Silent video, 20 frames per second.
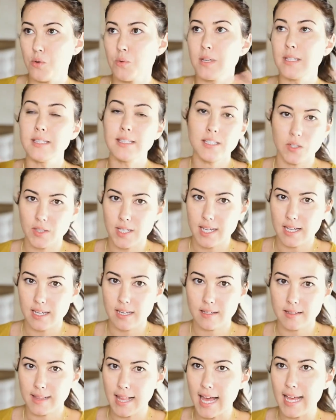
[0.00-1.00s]
You can still
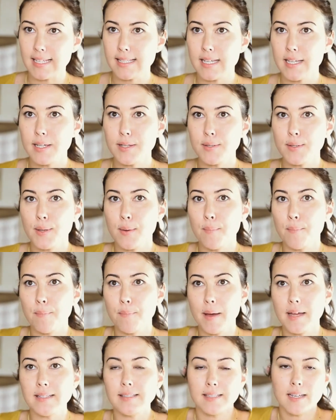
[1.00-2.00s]
take classes,
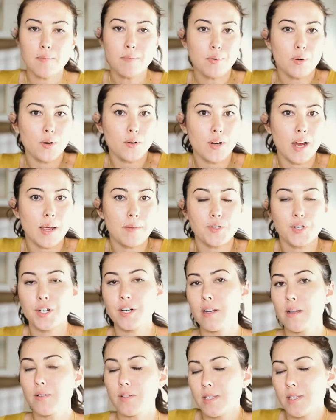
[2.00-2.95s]
but some classes